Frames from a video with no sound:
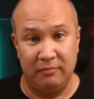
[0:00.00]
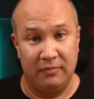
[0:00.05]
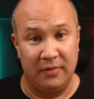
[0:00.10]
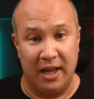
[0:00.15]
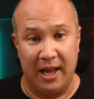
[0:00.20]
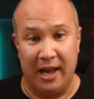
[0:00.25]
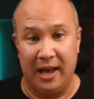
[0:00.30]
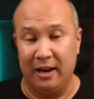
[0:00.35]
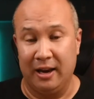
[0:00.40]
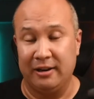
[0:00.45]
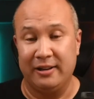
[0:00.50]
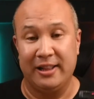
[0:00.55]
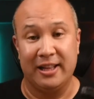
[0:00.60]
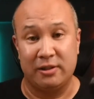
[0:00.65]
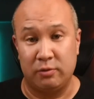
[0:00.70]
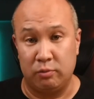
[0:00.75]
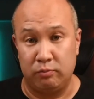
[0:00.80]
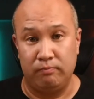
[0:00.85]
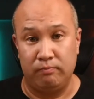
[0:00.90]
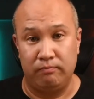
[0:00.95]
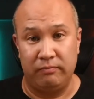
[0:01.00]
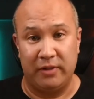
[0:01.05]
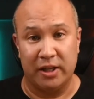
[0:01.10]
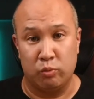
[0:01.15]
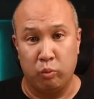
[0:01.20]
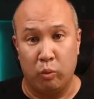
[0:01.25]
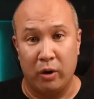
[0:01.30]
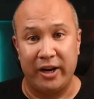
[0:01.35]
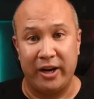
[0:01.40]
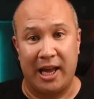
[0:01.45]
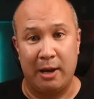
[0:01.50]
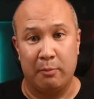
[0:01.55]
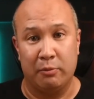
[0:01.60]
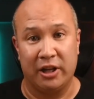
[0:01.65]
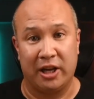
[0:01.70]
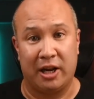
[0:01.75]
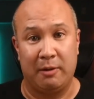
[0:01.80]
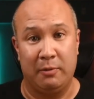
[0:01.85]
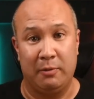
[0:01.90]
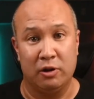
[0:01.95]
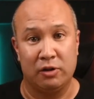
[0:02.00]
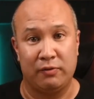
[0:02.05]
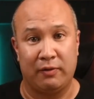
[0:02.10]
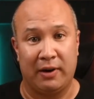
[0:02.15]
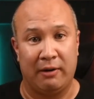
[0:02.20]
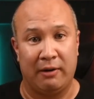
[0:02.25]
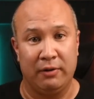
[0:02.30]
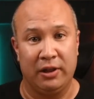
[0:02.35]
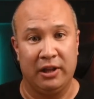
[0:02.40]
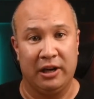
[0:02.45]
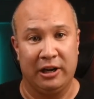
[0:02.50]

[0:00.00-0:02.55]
And that's one cable that can be used for everything.